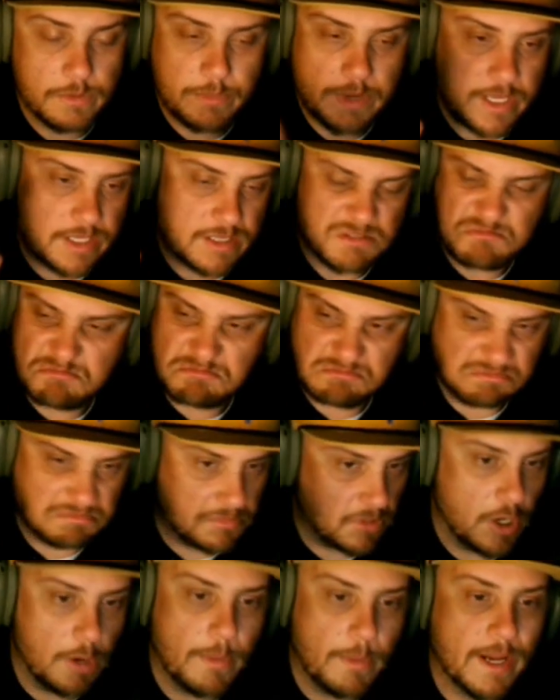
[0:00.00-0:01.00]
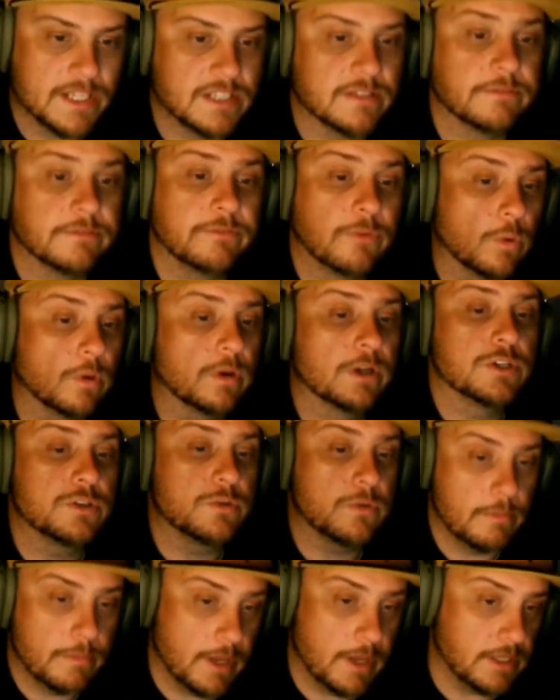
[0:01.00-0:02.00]
baits, go buy some four inch
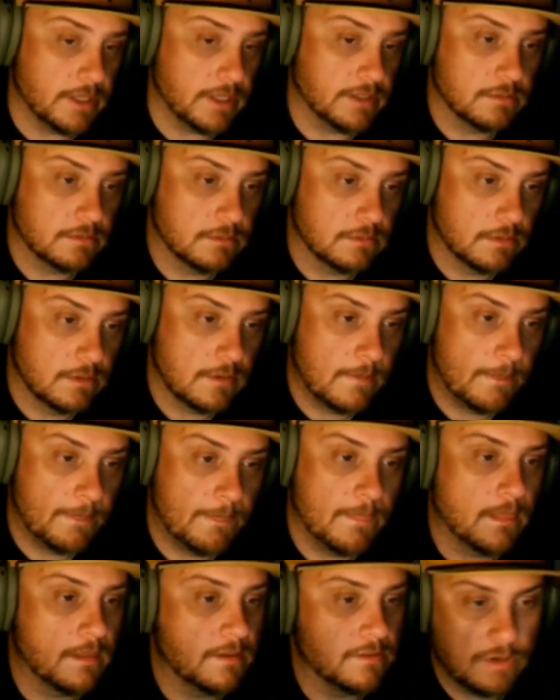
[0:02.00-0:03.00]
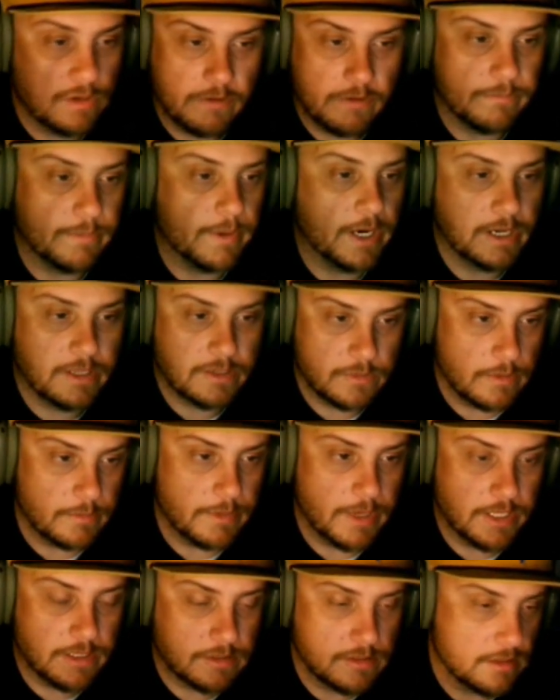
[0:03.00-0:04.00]
swim baits, soft body swim
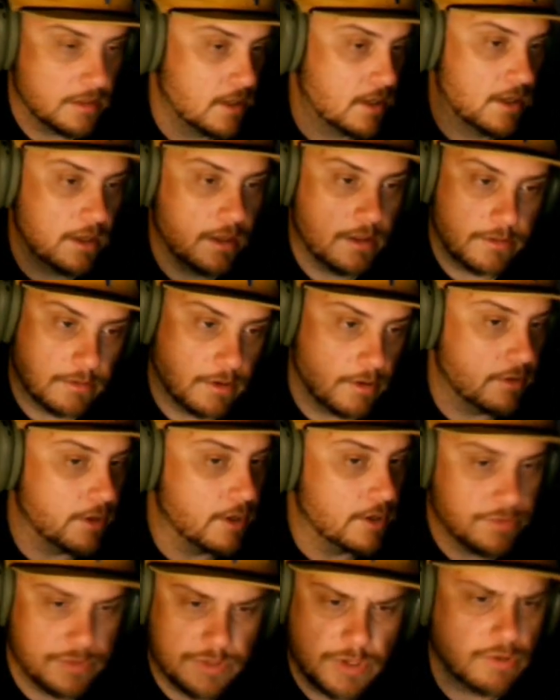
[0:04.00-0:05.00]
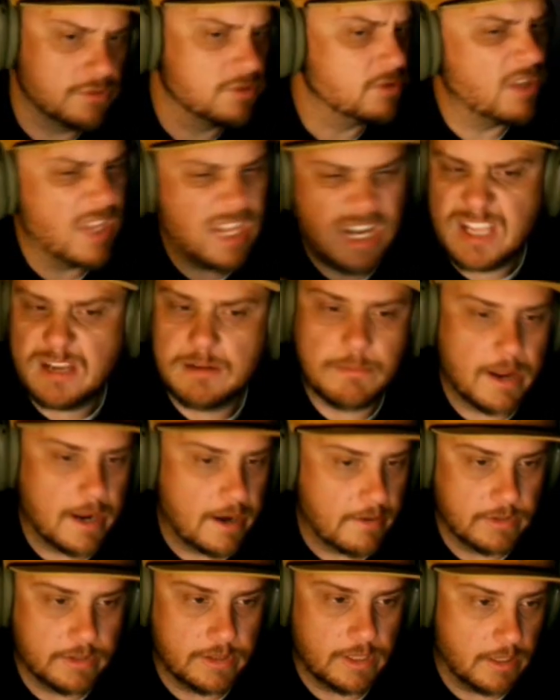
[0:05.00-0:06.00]
baits. Throw those. Those will get eaten by
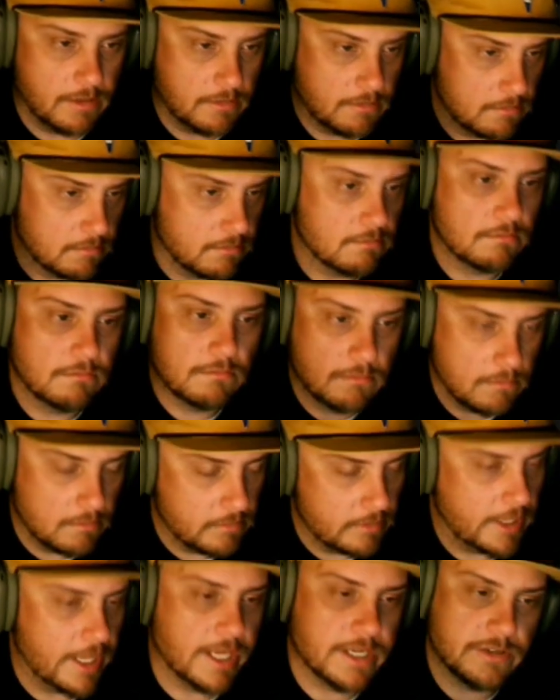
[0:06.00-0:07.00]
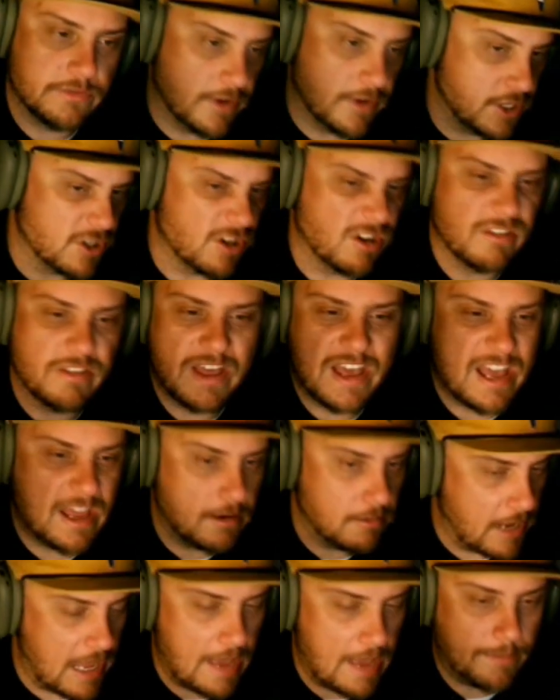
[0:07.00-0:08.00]
everything. Mm-hmm. Catch fish on that.
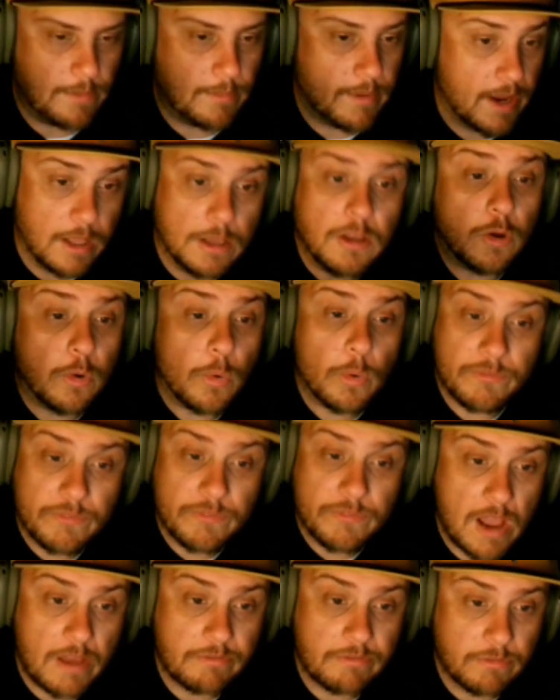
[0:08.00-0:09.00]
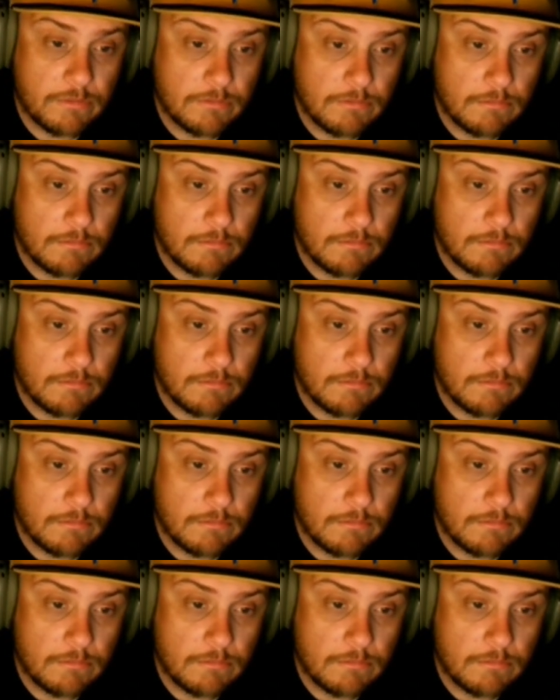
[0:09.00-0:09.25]
Happy about it. Go to a five.